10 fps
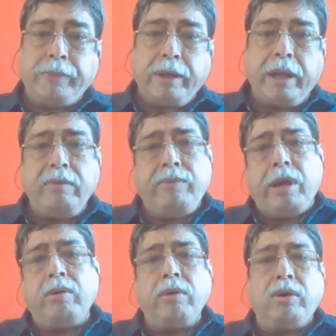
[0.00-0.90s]
and we
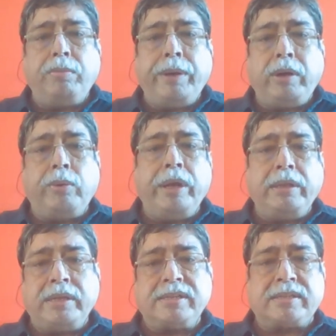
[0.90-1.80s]
are going to be
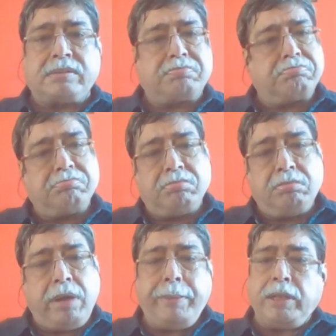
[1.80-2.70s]
doing this
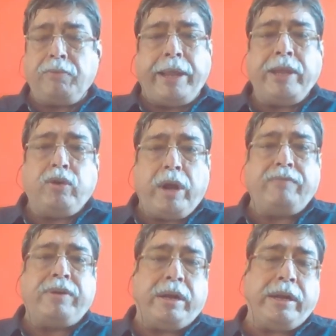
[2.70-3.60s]
maybe the way you
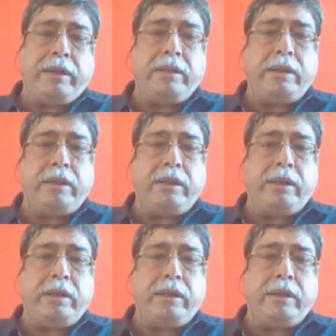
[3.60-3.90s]
have done it in the